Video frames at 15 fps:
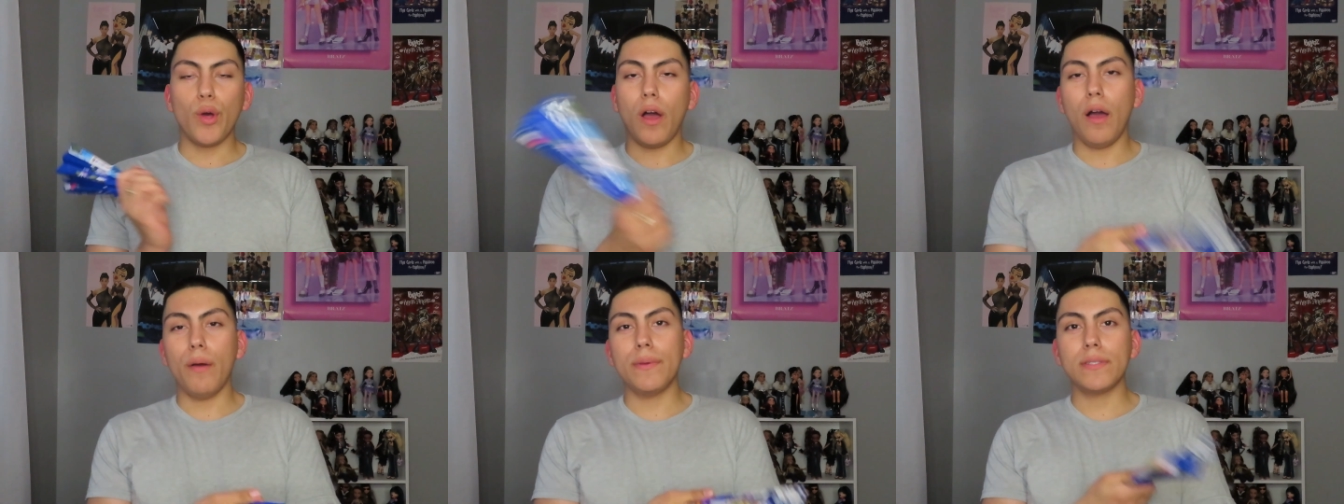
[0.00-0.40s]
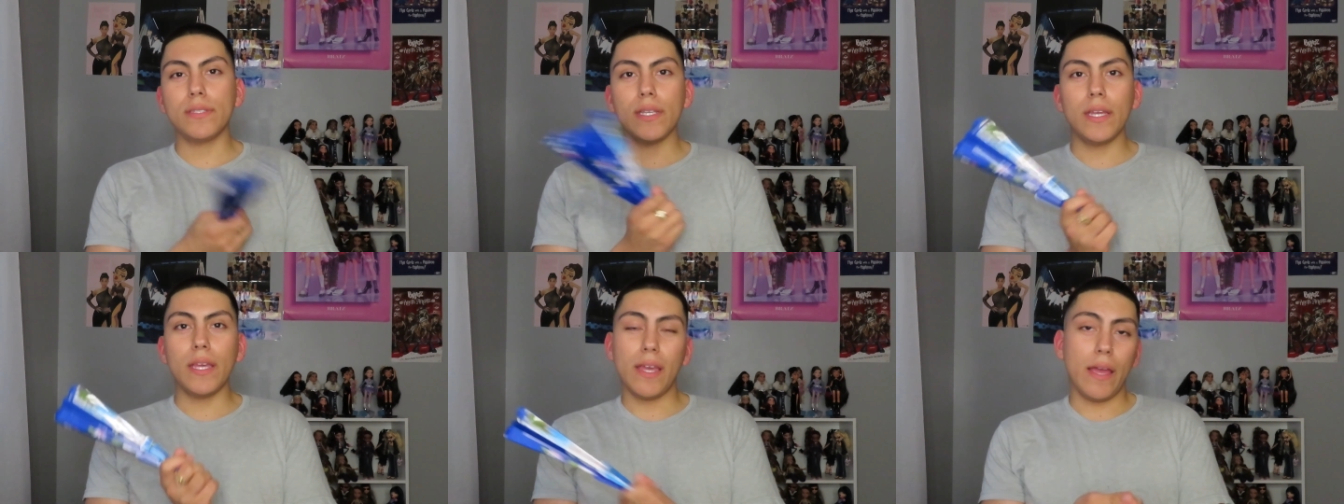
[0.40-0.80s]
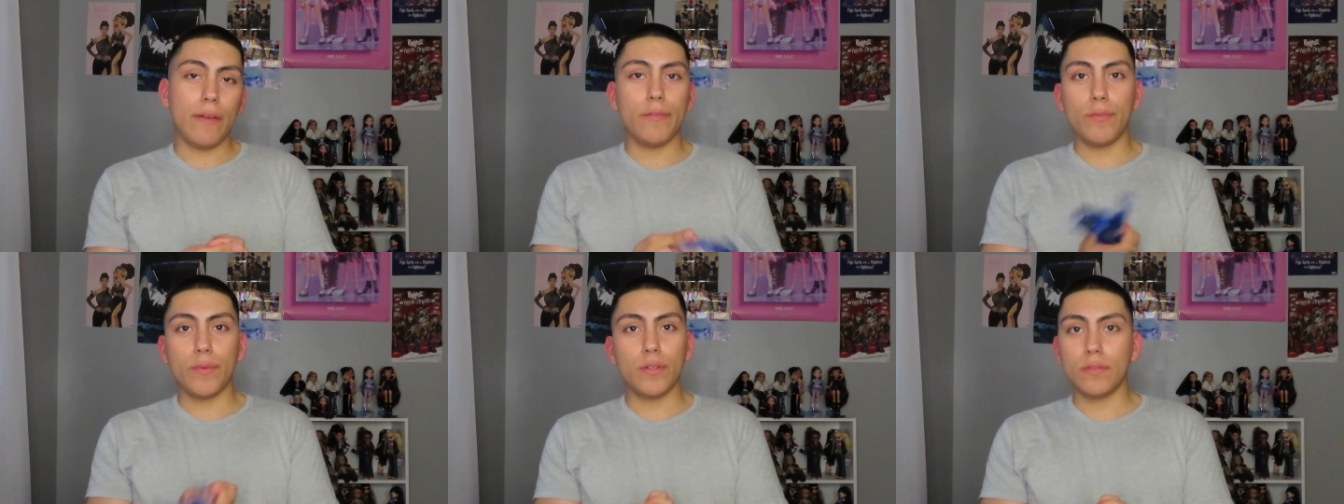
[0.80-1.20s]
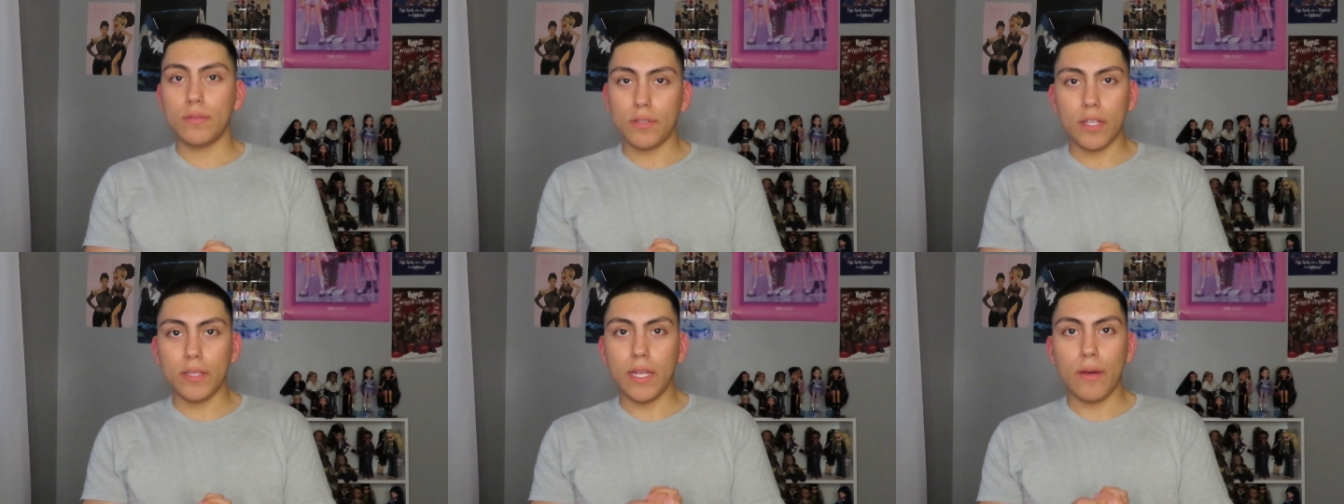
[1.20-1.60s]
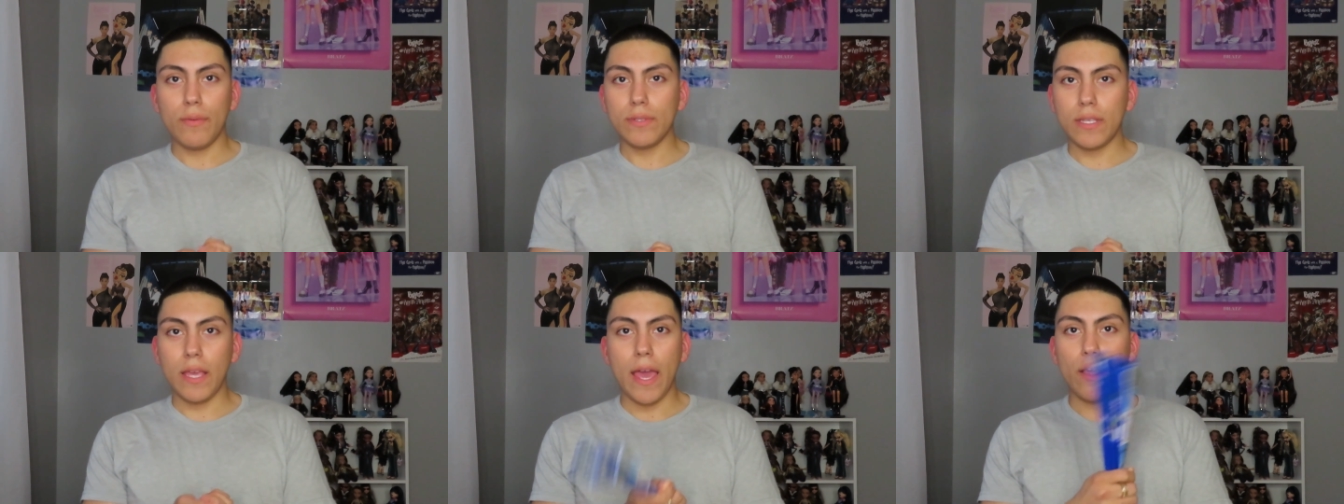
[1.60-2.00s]
Obviously, everyone thought that I
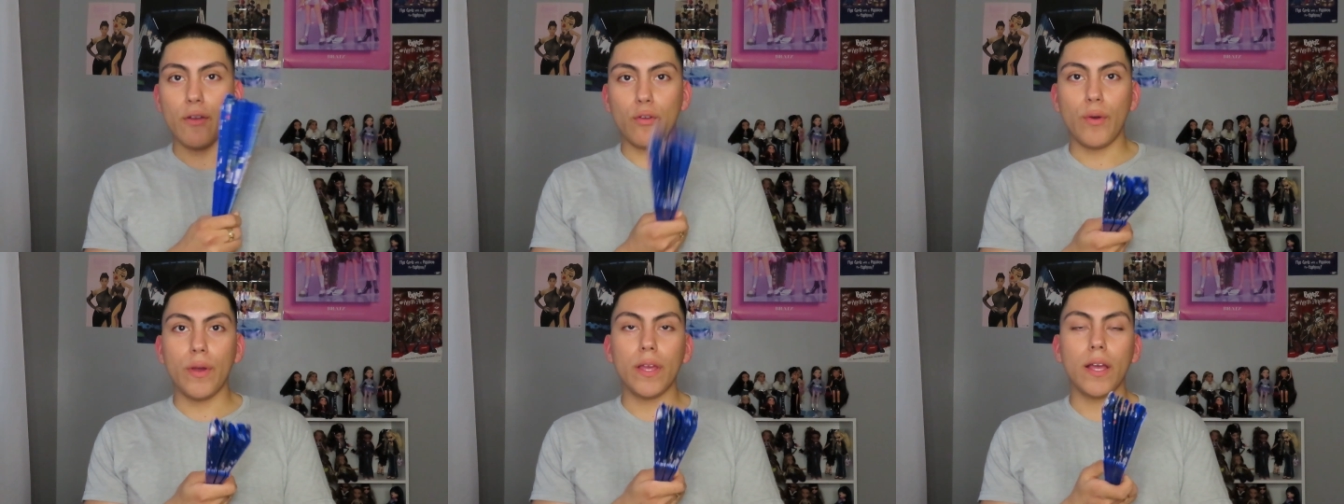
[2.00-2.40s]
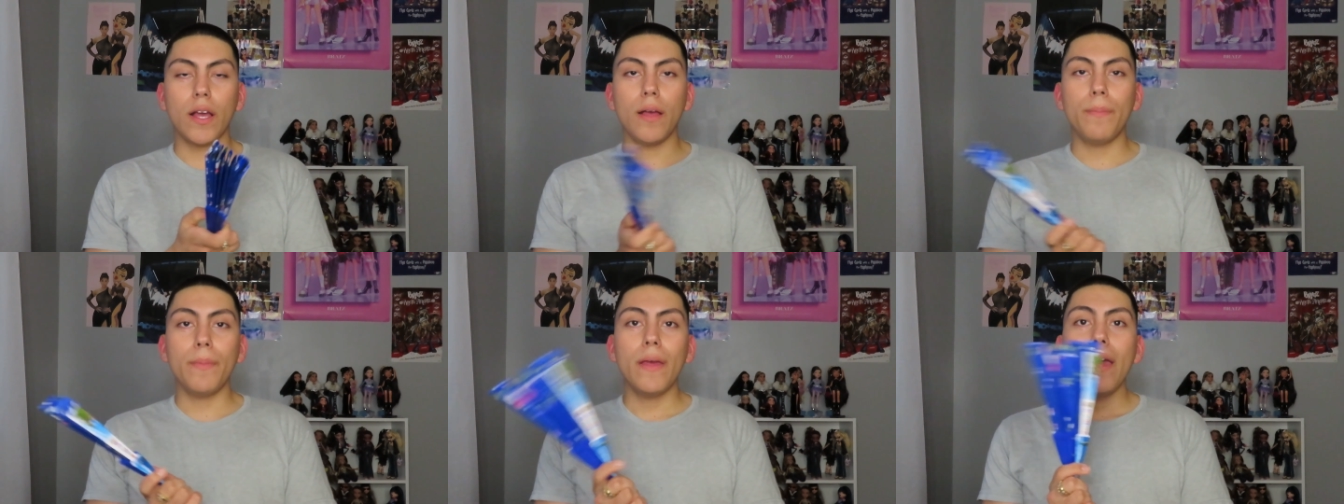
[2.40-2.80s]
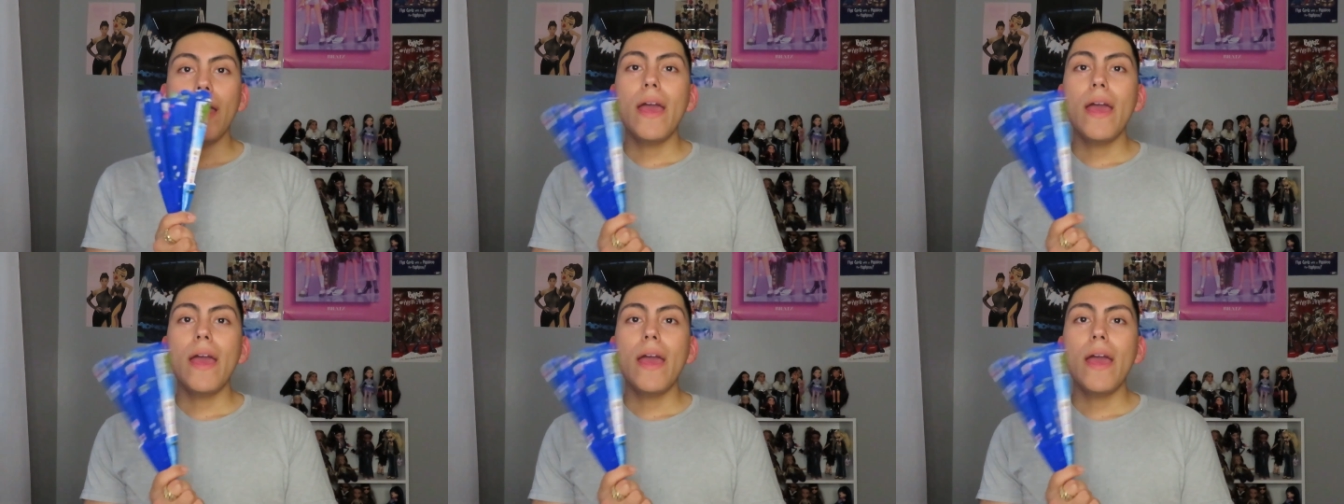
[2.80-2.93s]
was gay growing up.